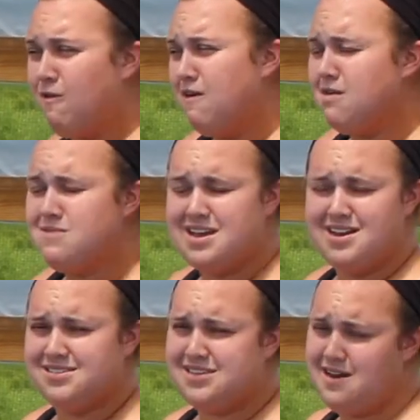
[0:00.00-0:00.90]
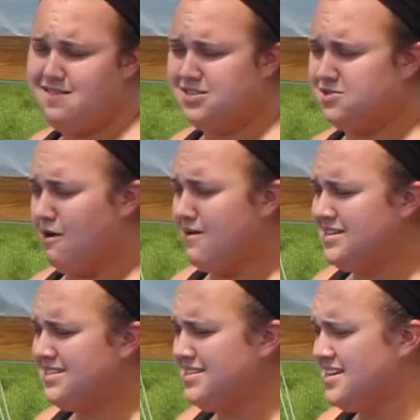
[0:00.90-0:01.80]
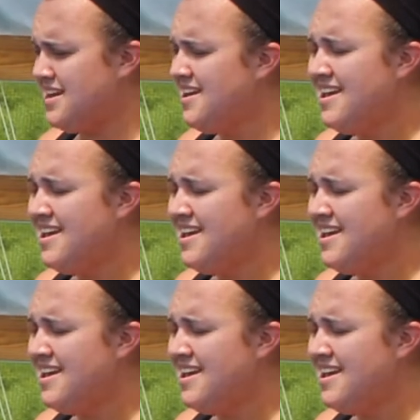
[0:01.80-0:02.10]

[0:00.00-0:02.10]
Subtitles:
long we can extend this growing season